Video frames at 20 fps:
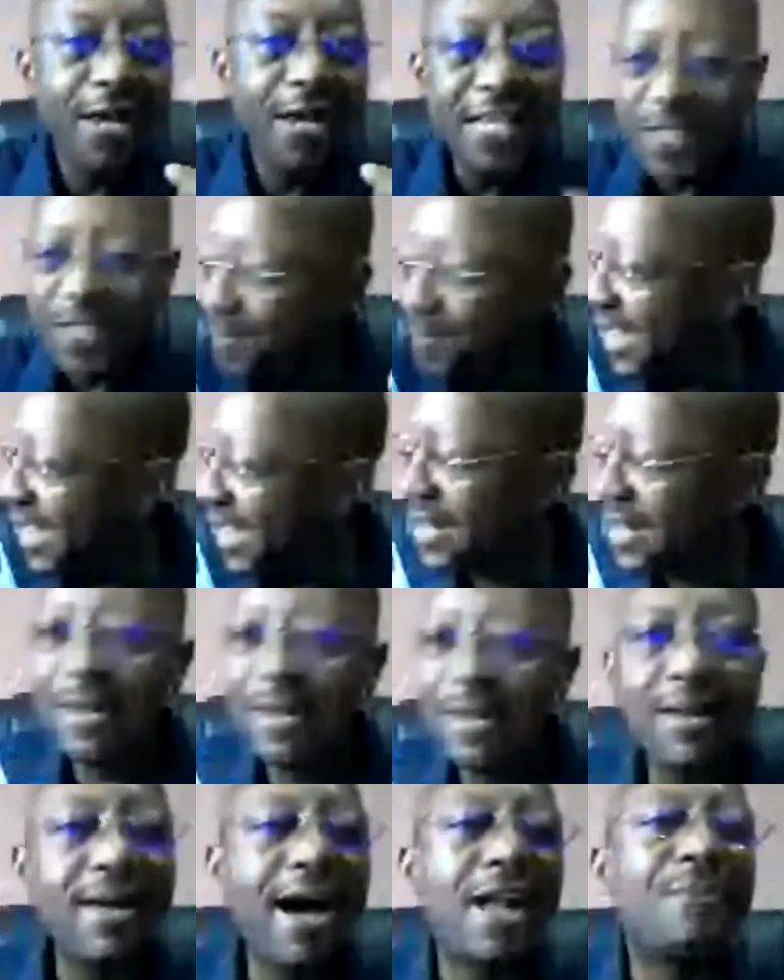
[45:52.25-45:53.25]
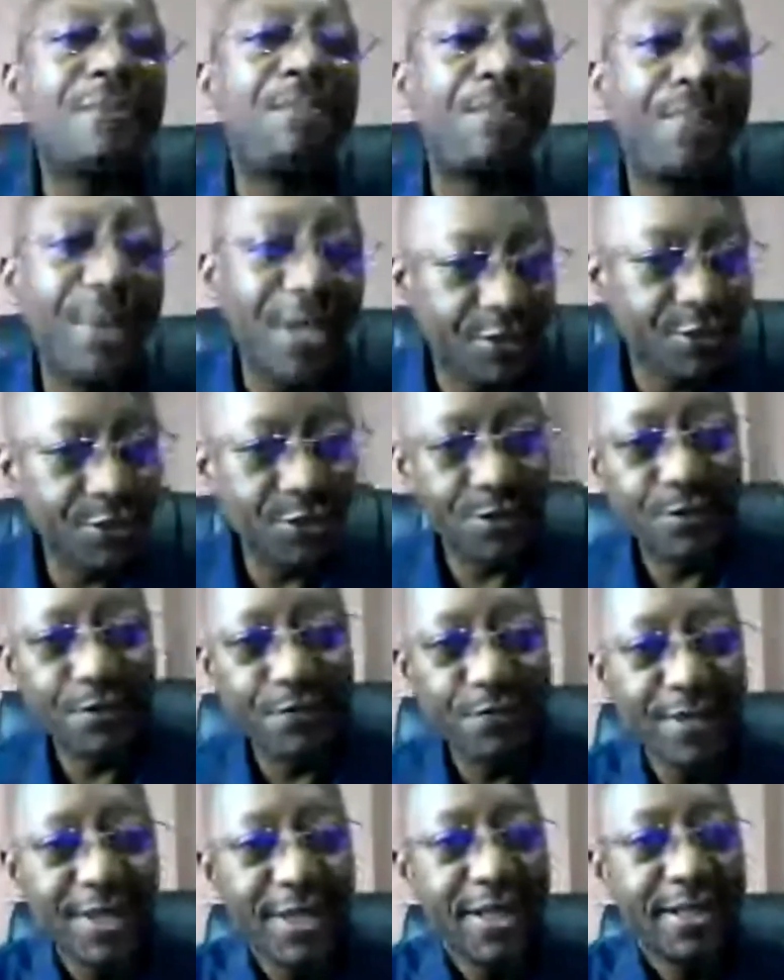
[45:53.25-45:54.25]
Ismail and Pedro.
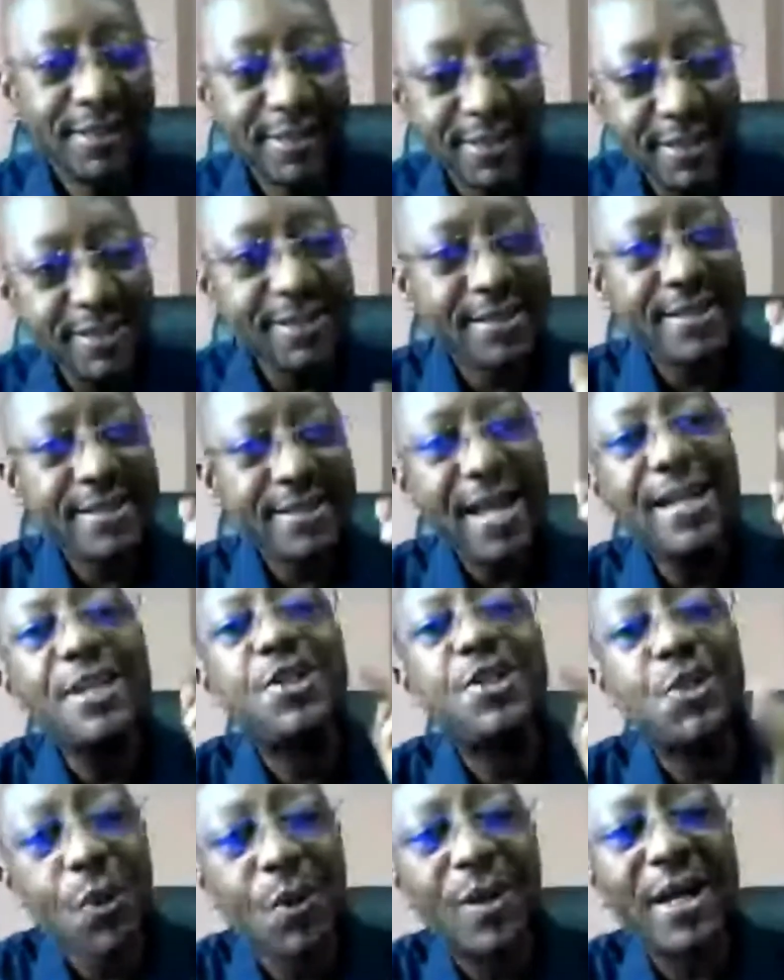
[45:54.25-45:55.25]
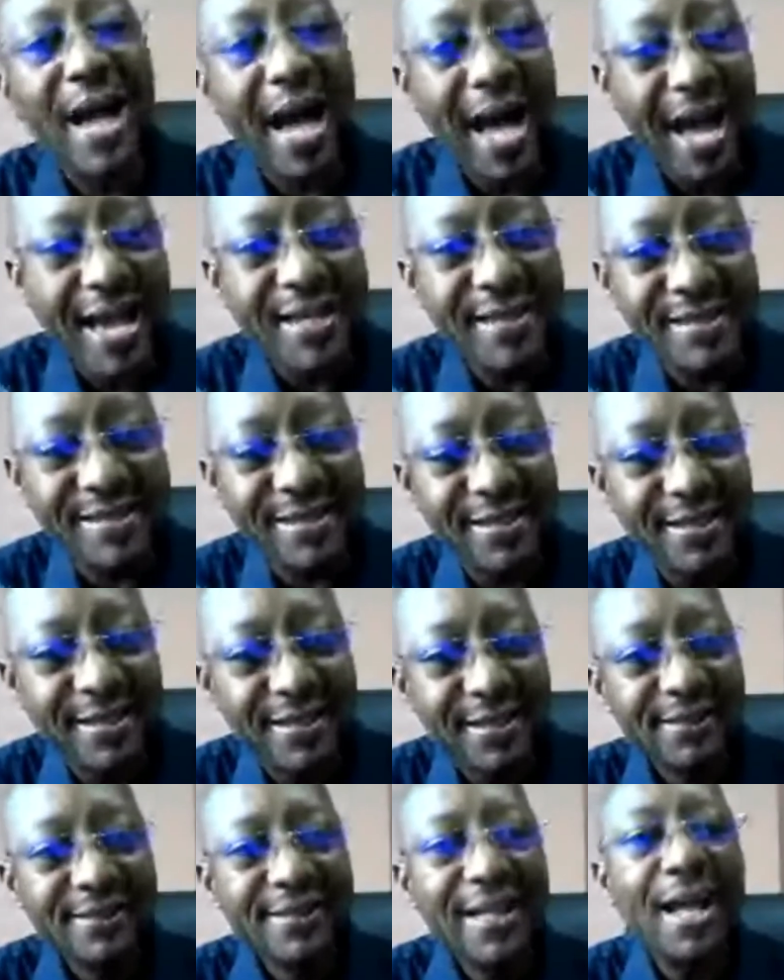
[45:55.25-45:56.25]
These are the two guys
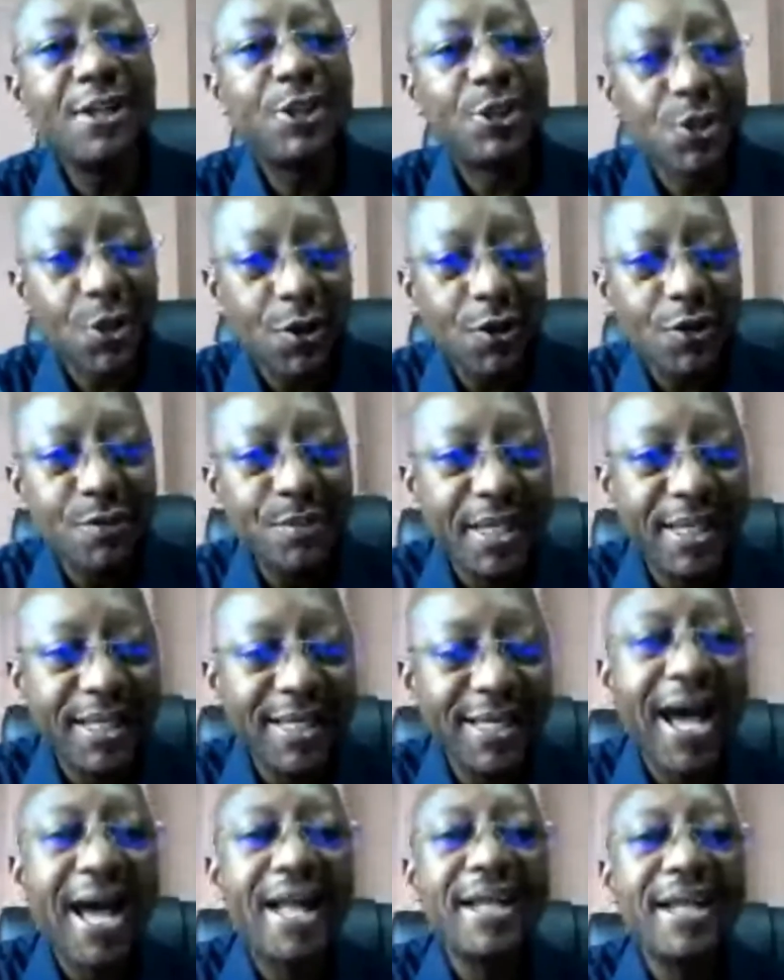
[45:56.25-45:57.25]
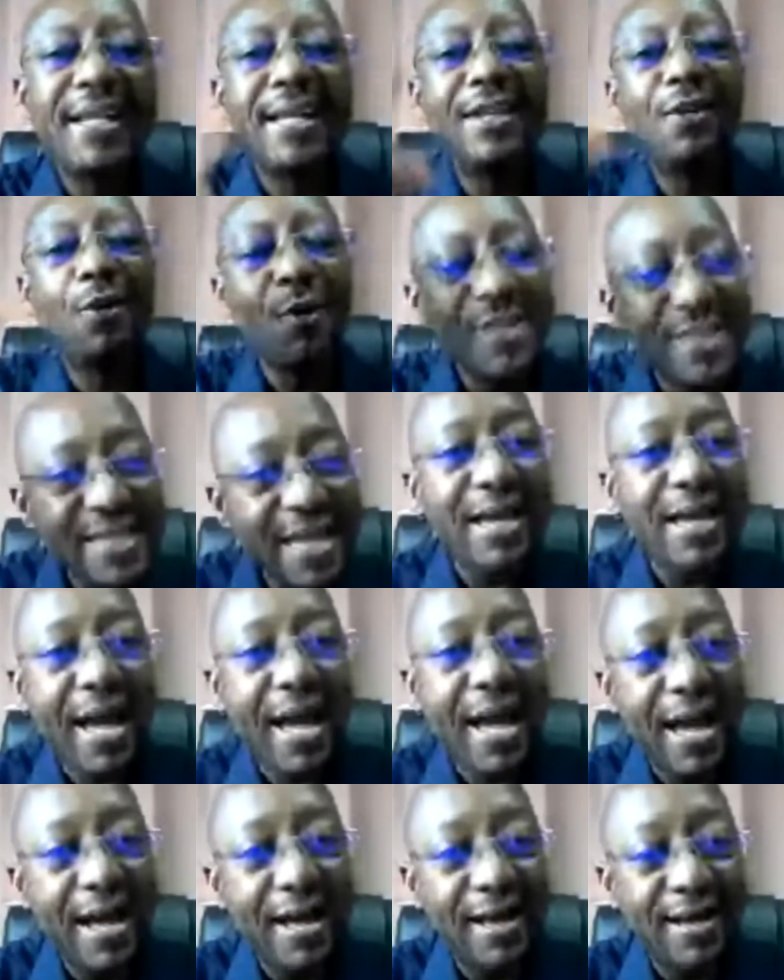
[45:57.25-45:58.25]
that told me, and in
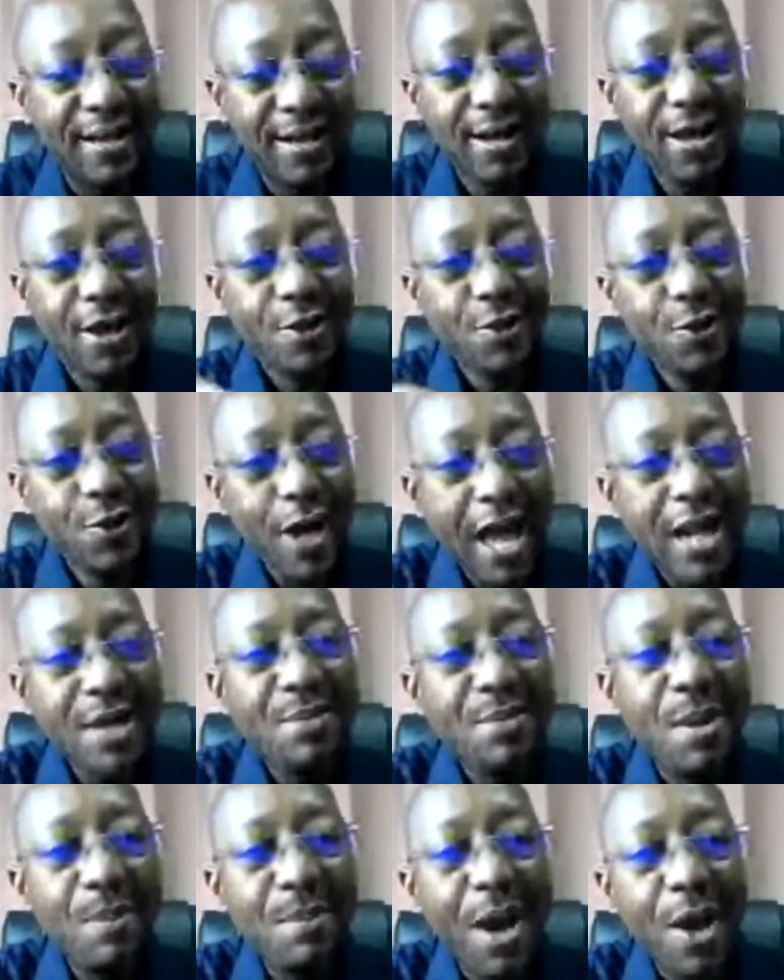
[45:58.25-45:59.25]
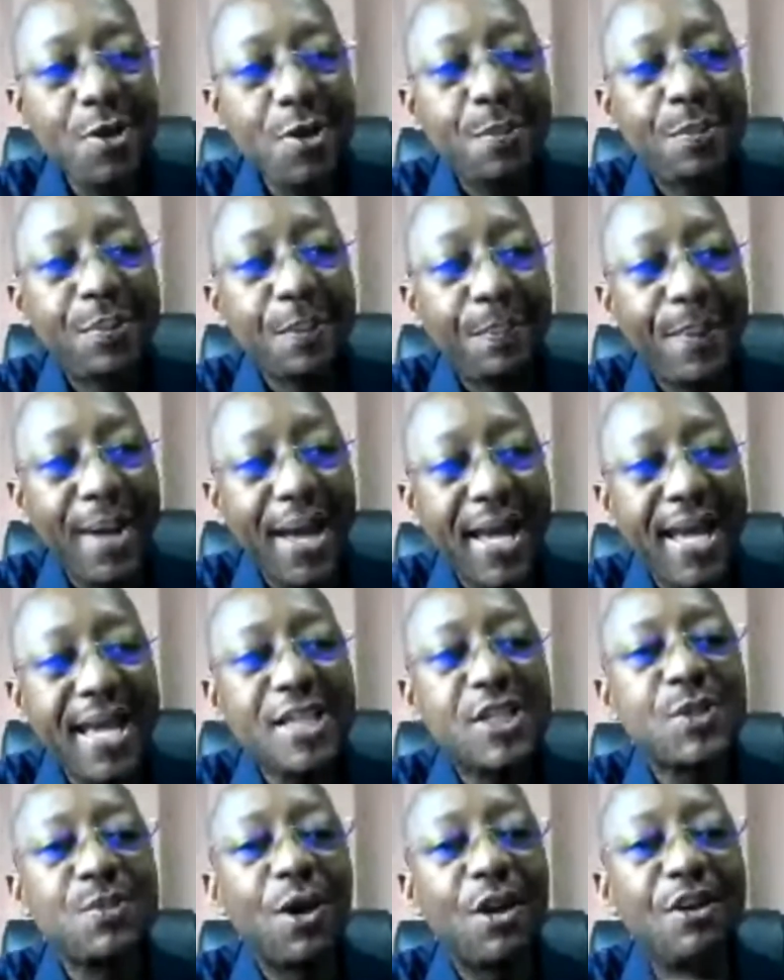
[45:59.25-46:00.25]
Osaka, I remember you prepared a
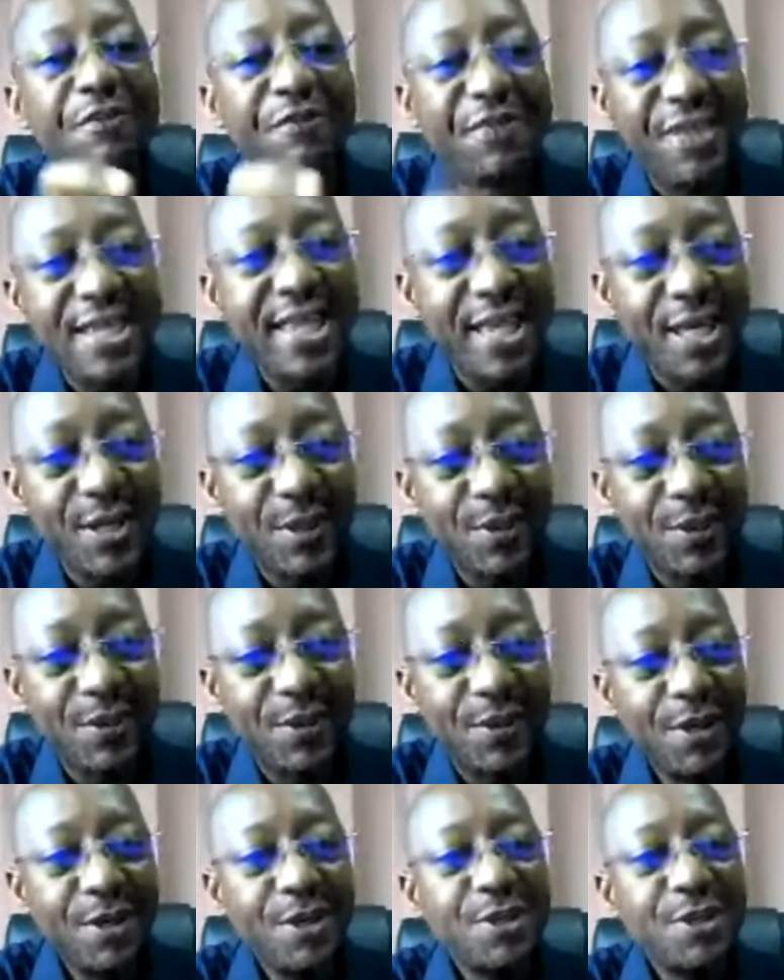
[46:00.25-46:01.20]
small video